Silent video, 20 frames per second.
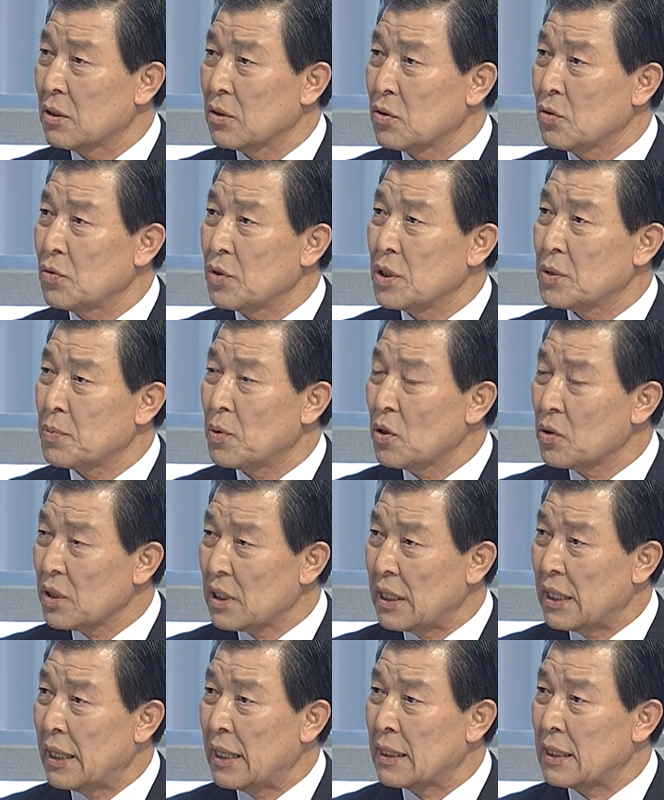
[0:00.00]
to respond to
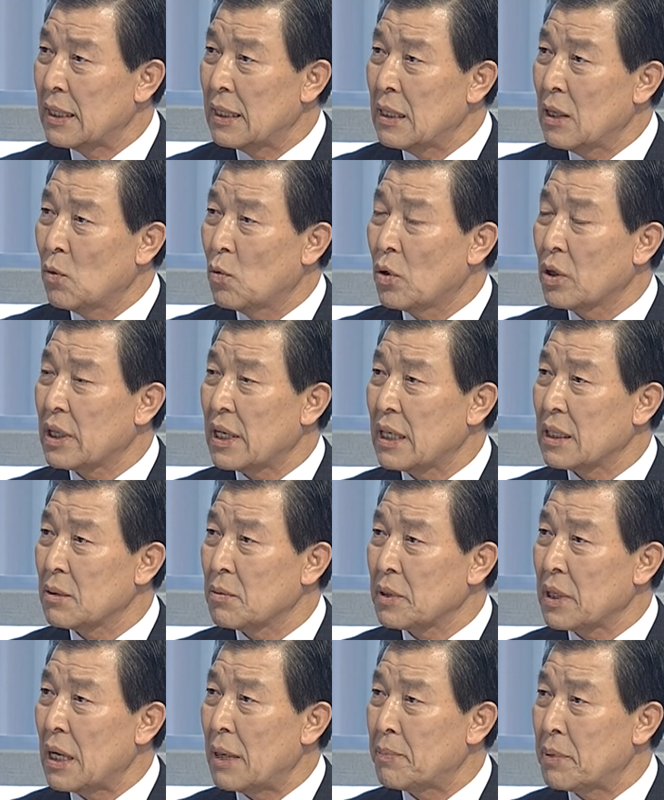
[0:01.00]
that, what kind
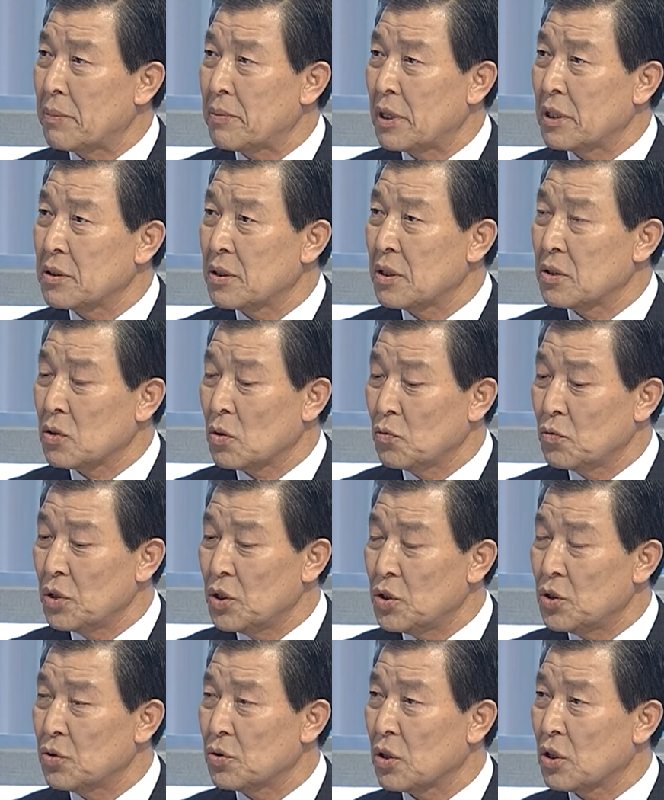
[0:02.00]
of capabilities we
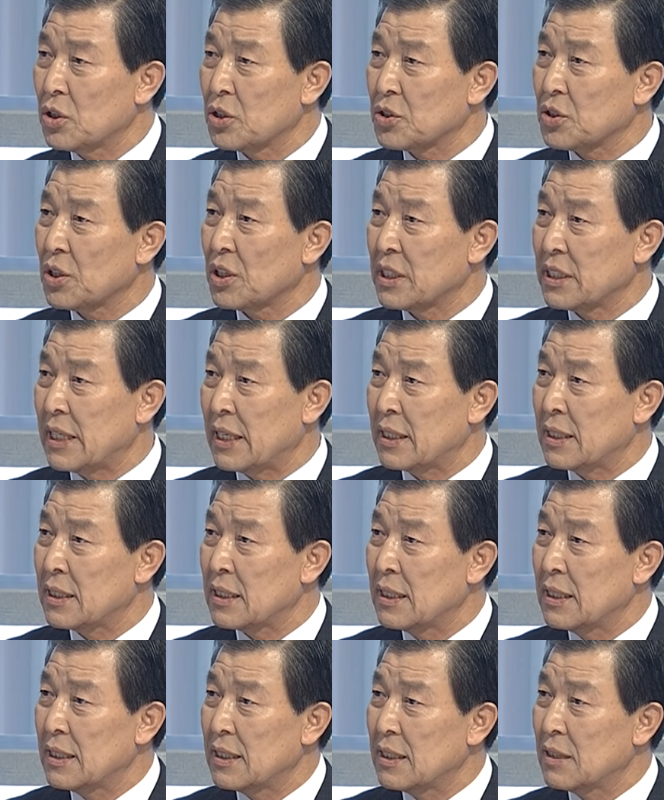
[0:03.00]
should consolidate
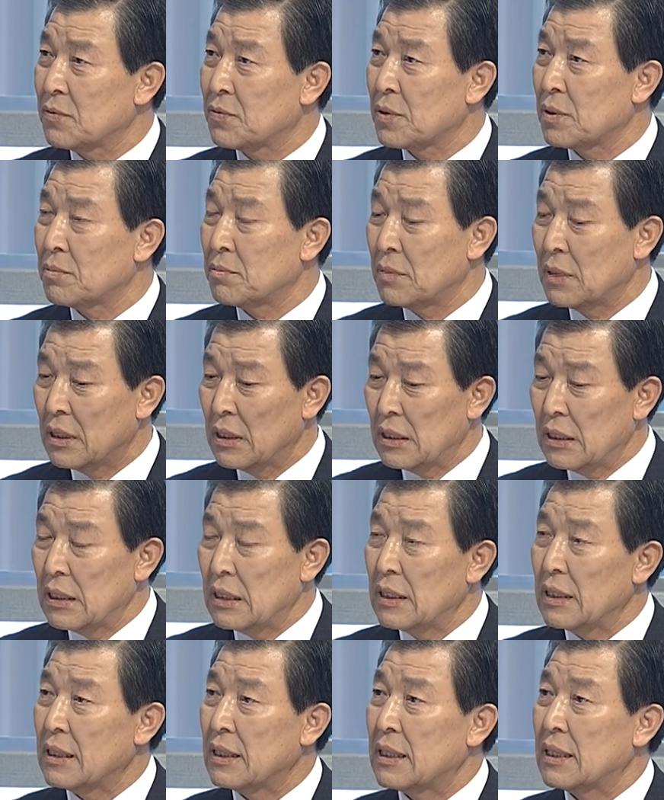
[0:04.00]
from
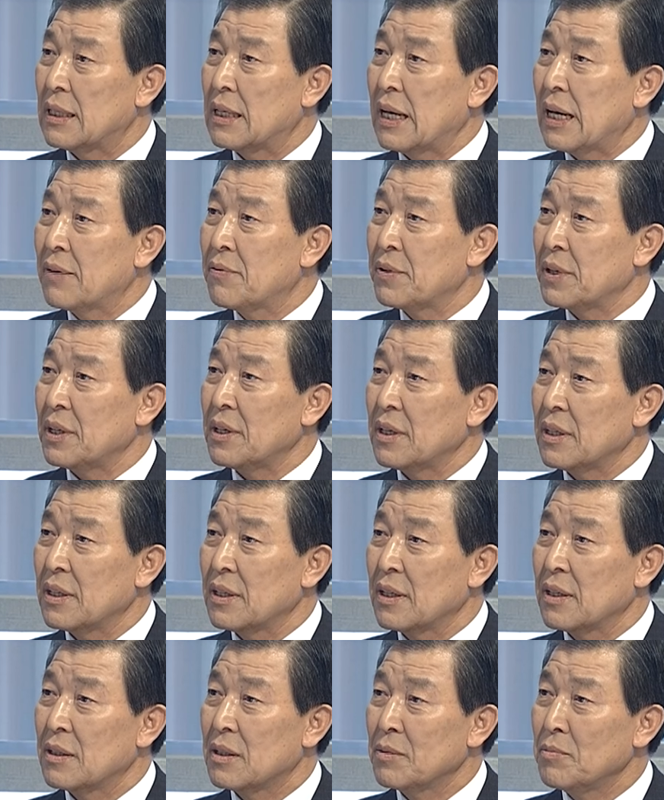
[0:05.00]
every
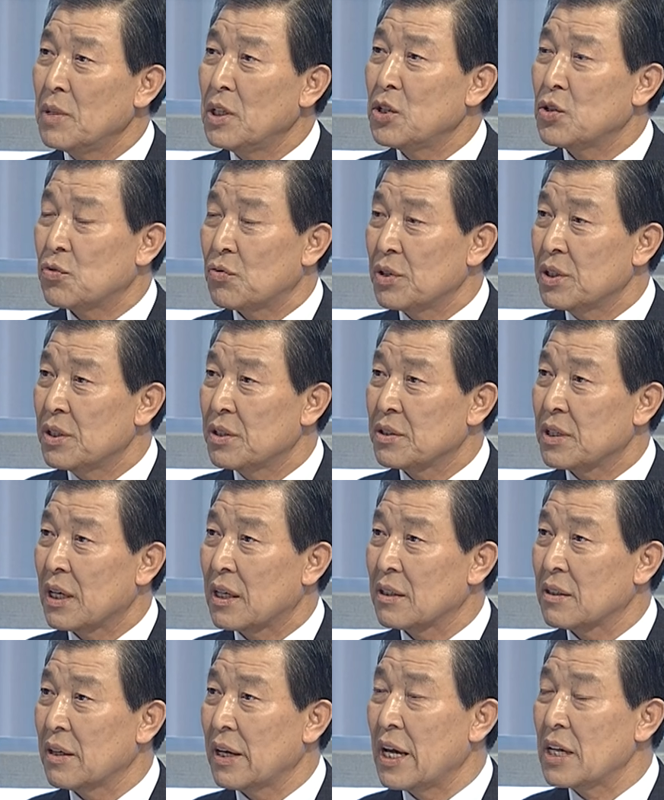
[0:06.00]
ministries
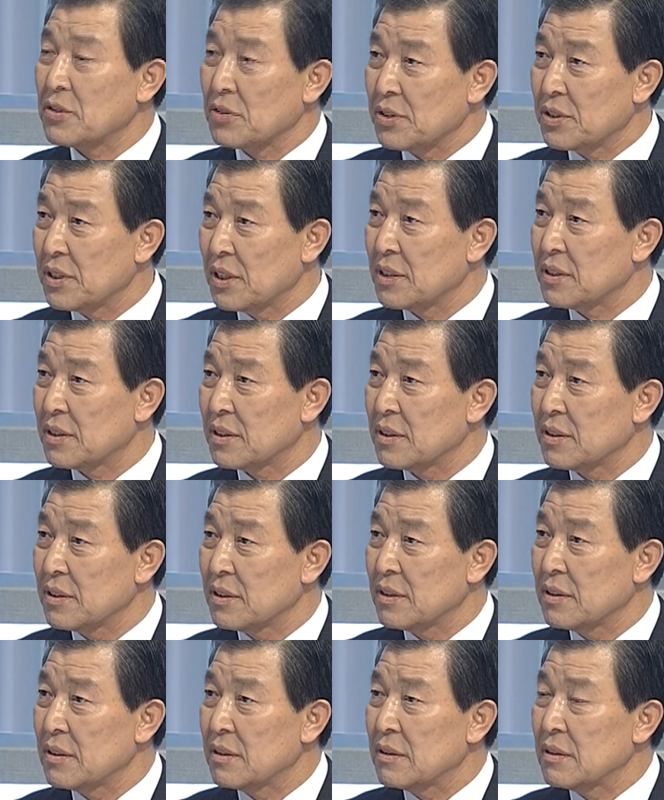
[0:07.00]
and agencies.
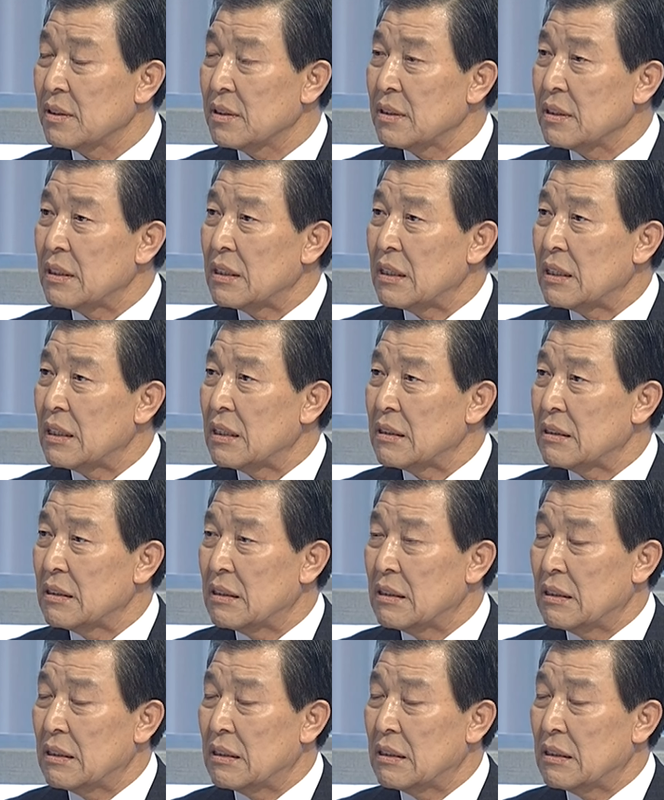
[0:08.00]
And